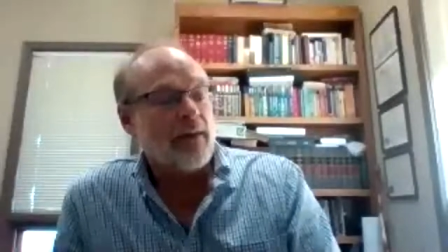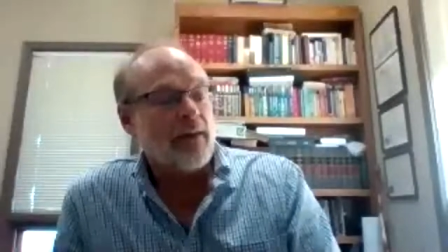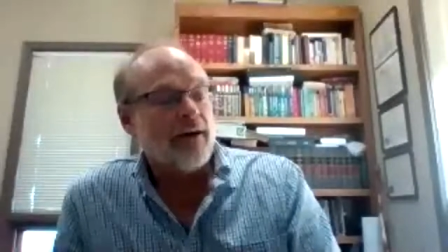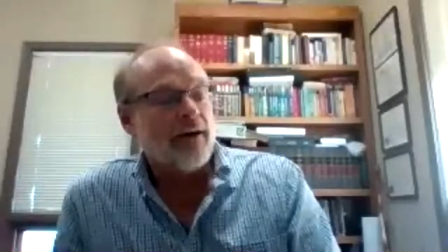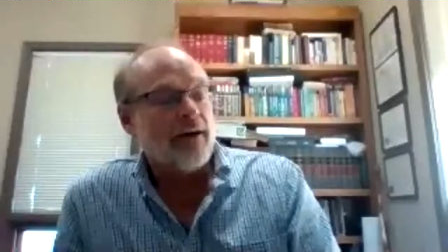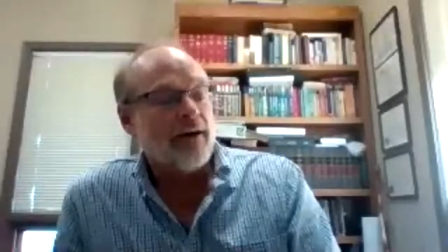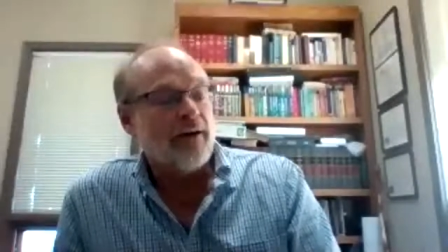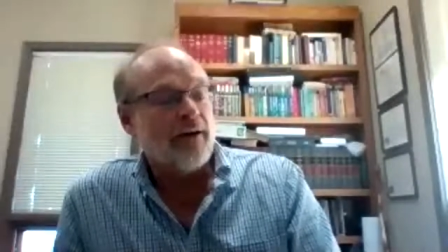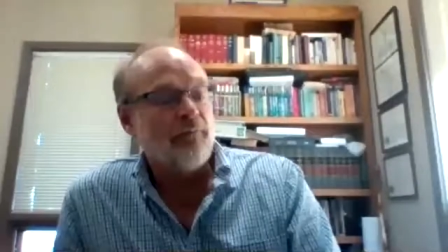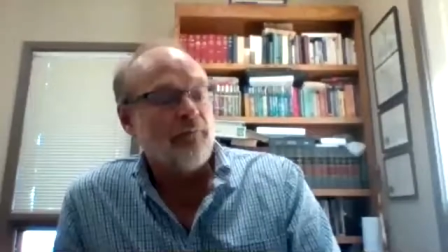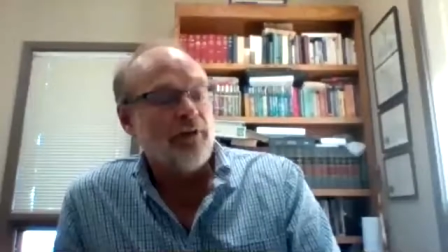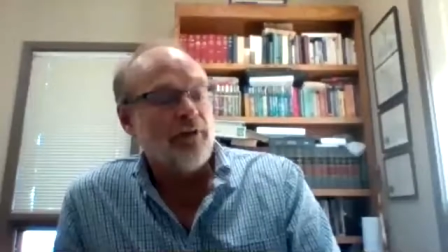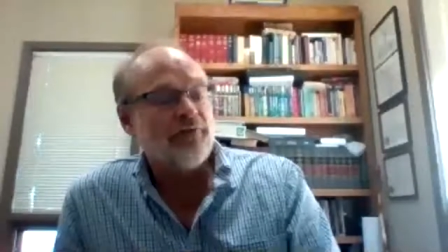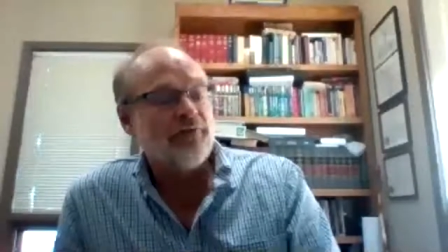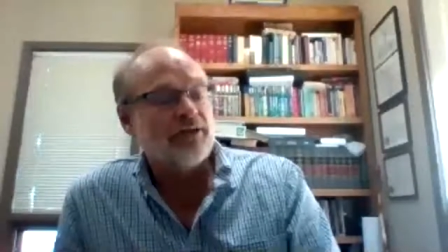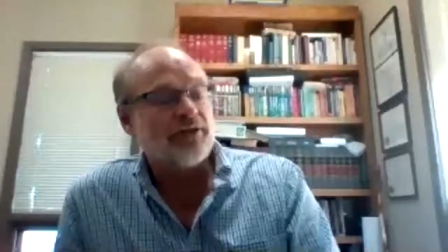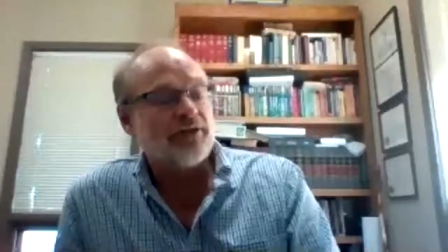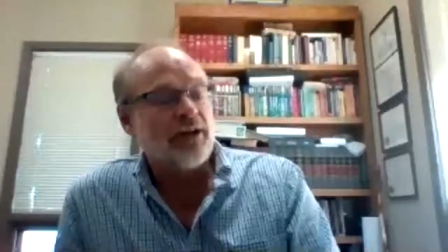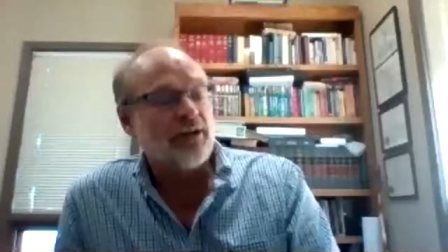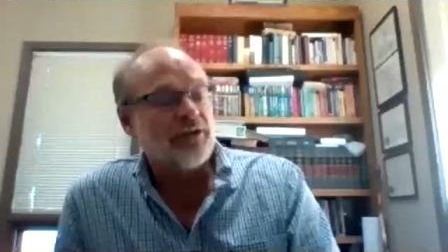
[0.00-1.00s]
We've just
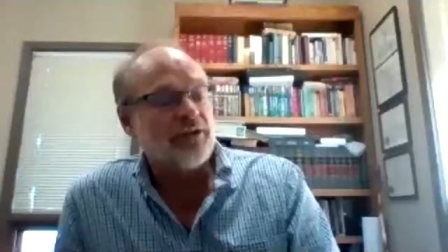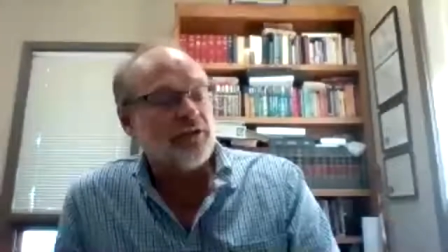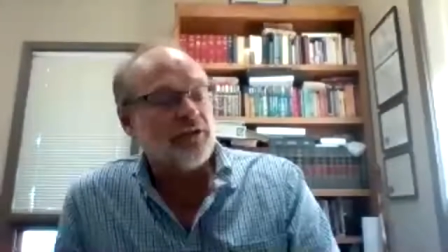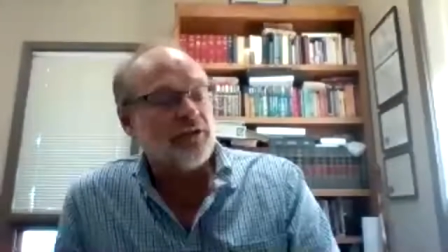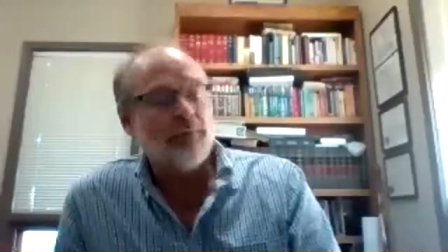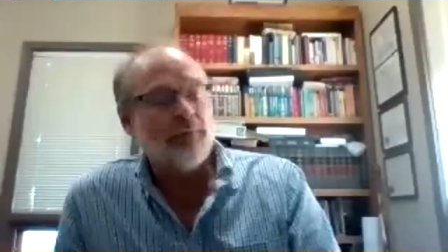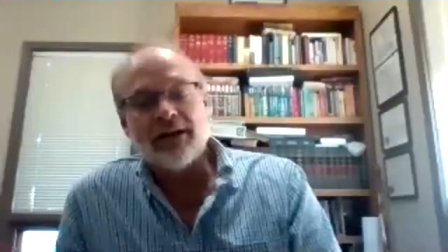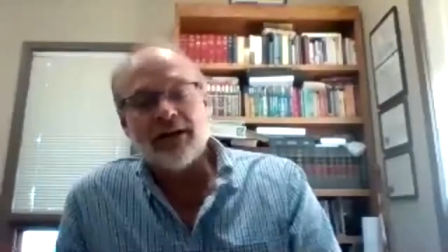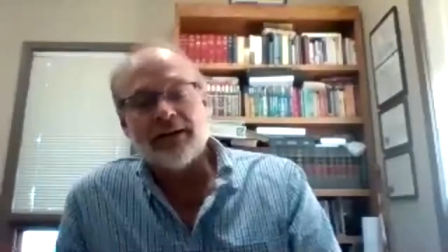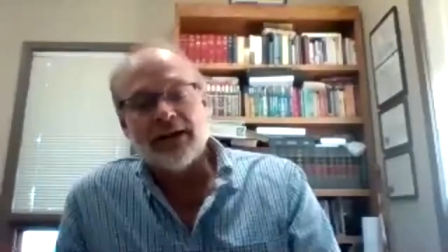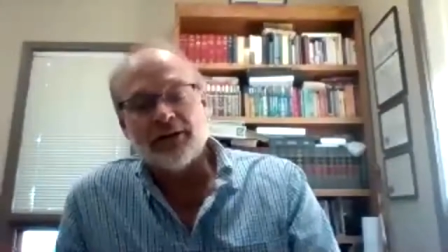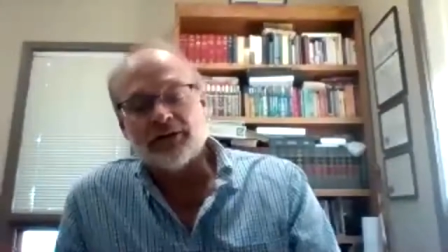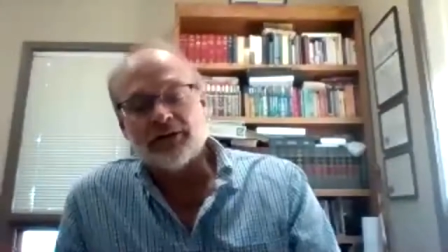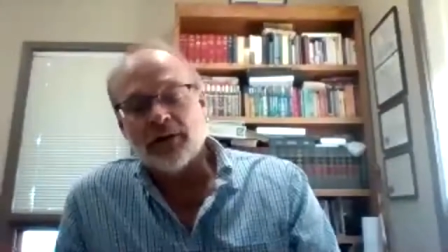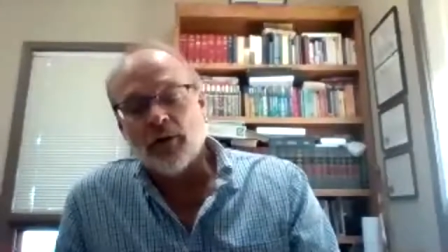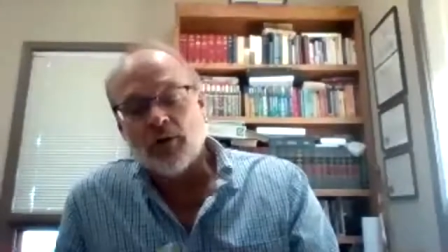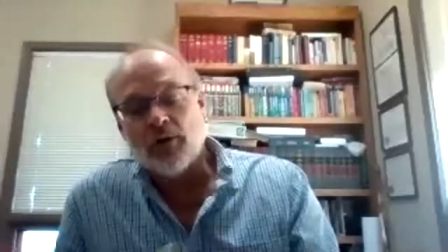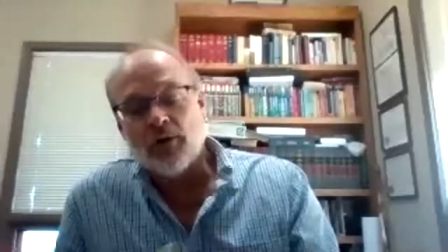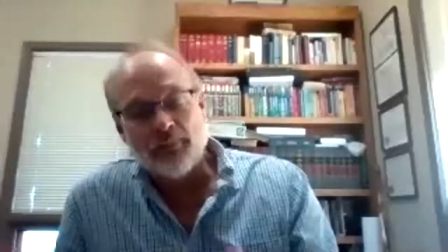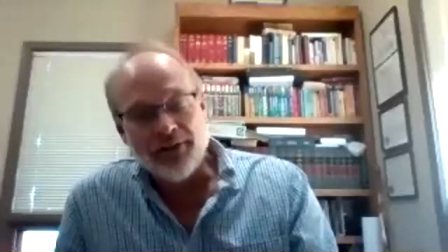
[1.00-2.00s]
got so many things,
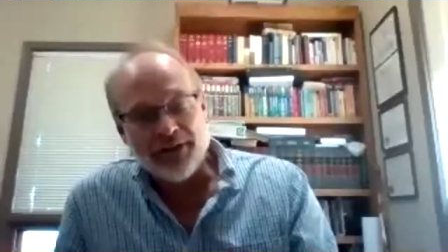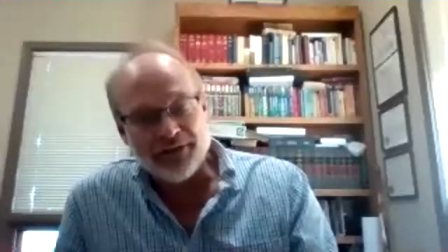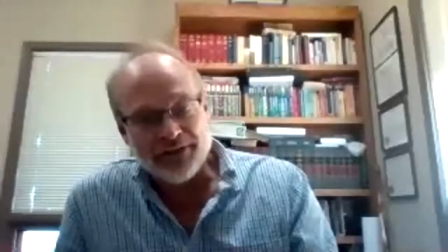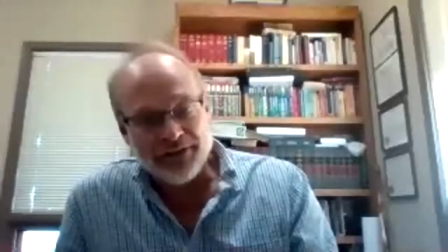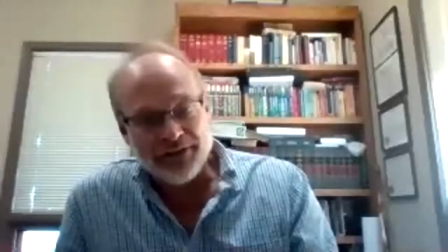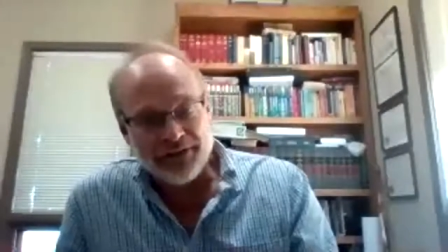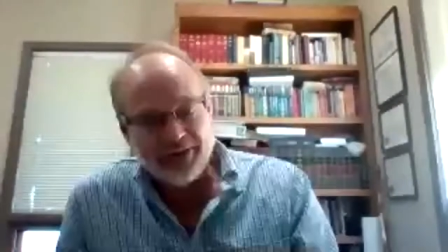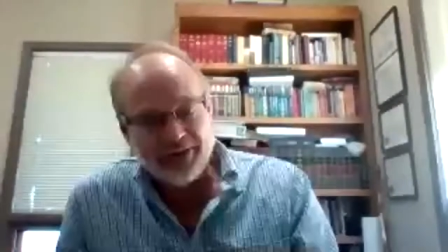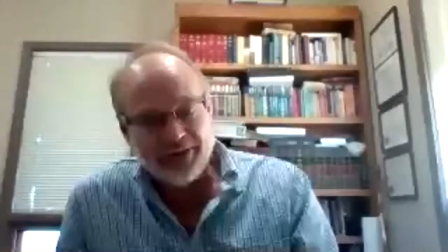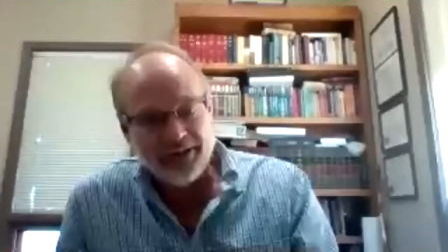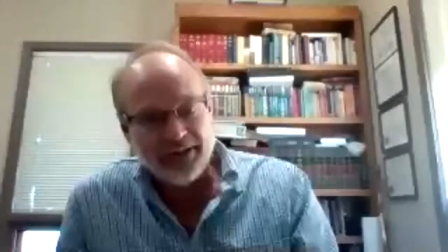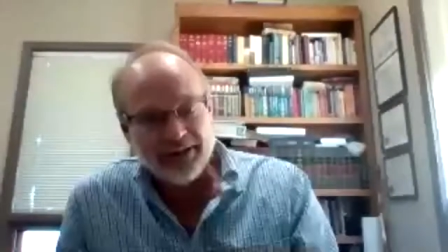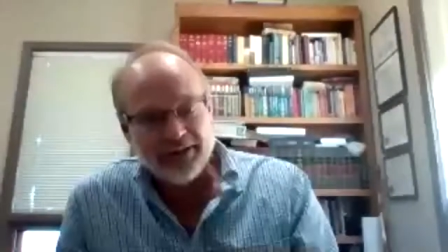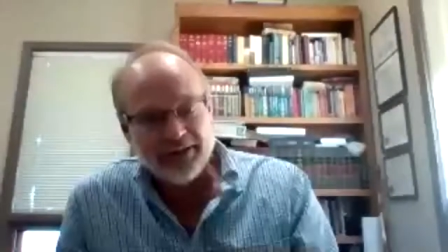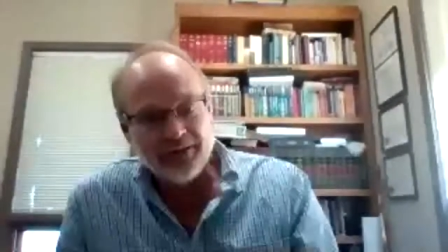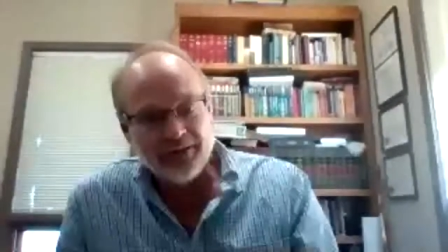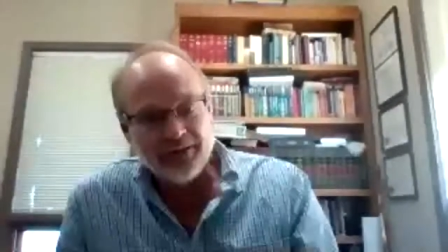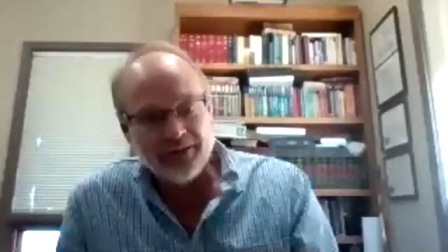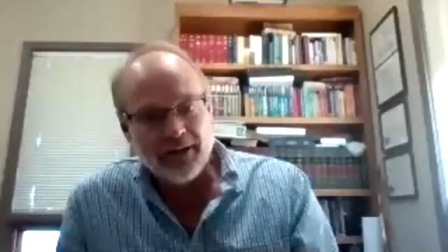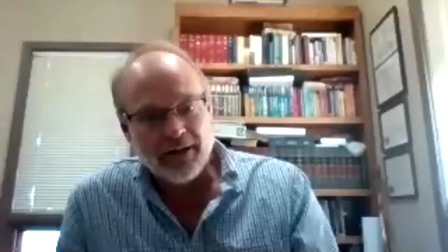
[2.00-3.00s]
local businesses
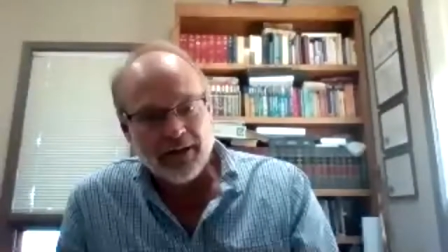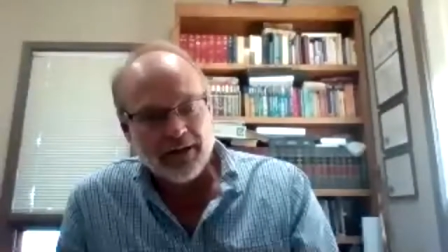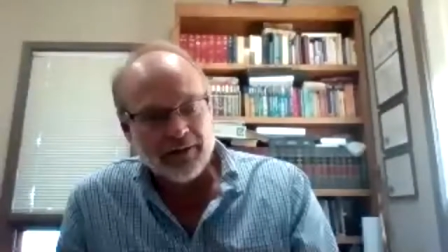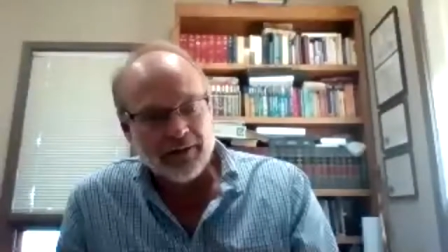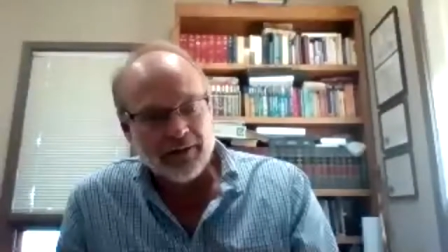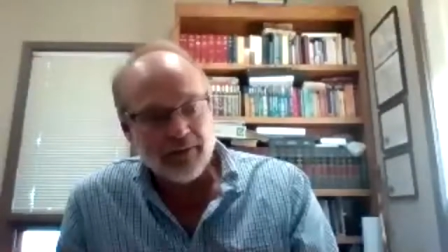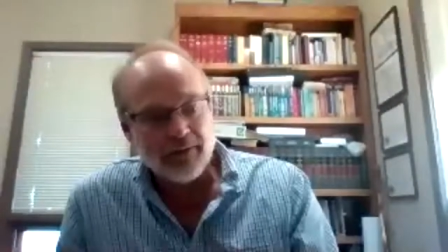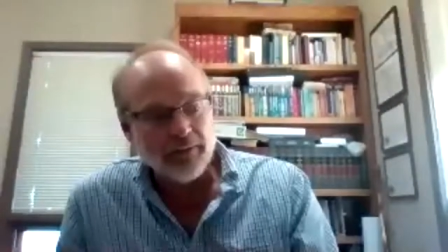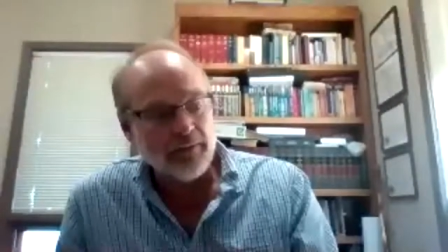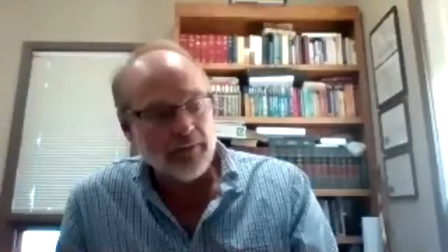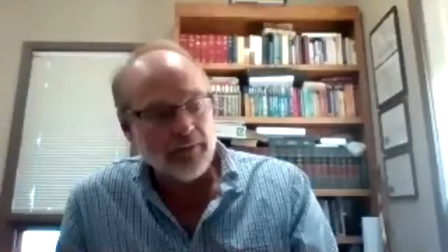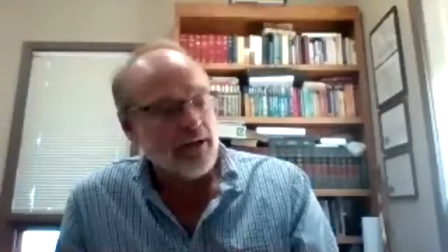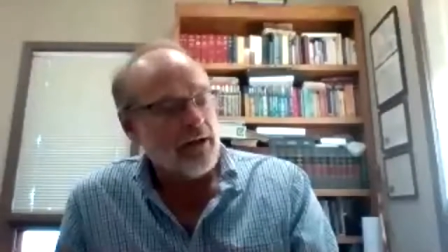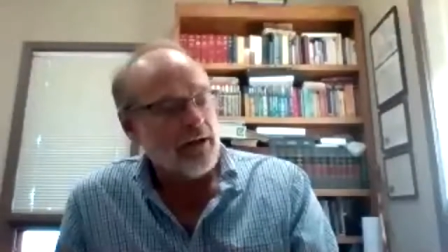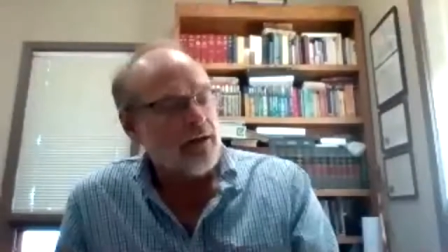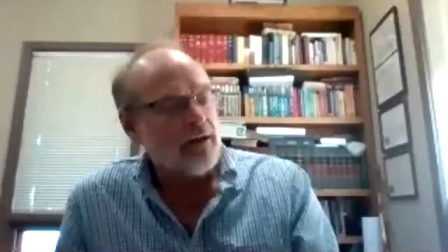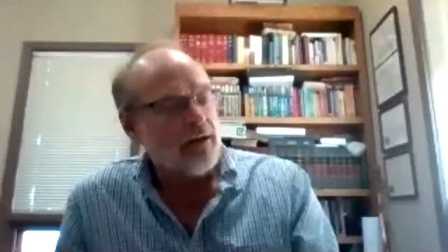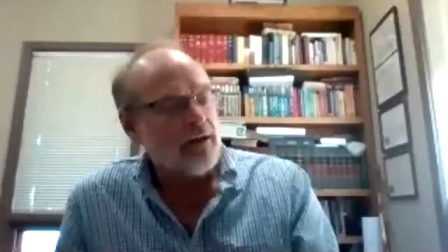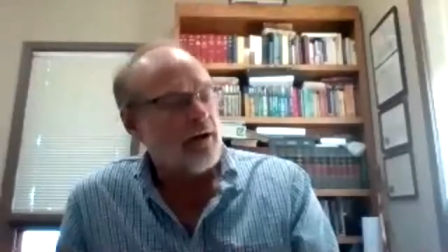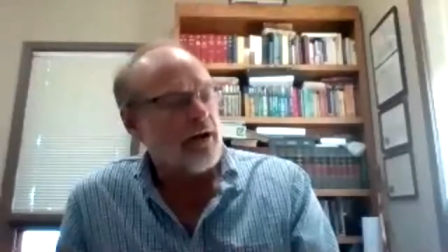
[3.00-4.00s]
to
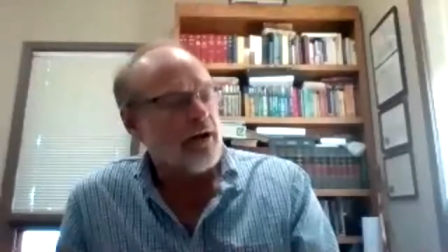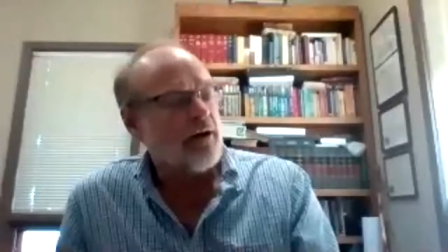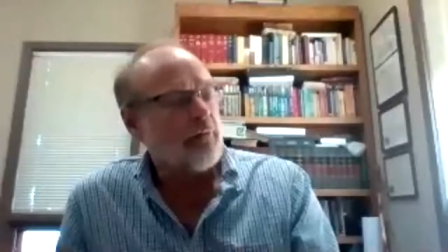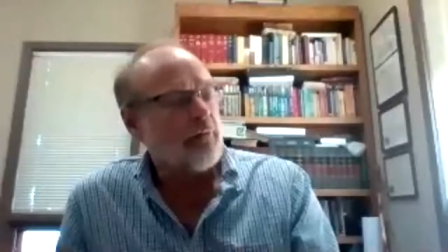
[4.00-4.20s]
help